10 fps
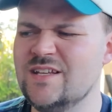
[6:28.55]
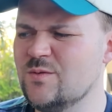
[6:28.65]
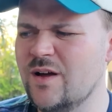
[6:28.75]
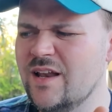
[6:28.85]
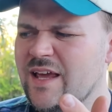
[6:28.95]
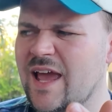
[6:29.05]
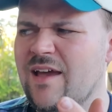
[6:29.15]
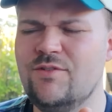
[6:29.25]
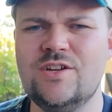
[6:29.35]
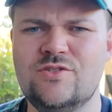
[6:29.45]
It's quite like a
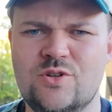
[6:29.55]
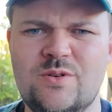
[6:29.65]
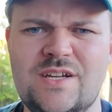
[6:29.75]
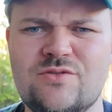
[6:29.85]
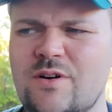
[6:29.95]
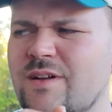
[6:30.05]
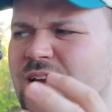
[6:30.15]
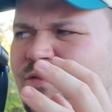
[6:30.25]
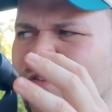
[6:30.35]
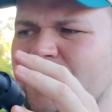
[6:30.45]
heavy duty drone.
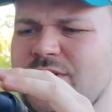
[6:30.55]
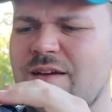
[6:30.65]
Like it feels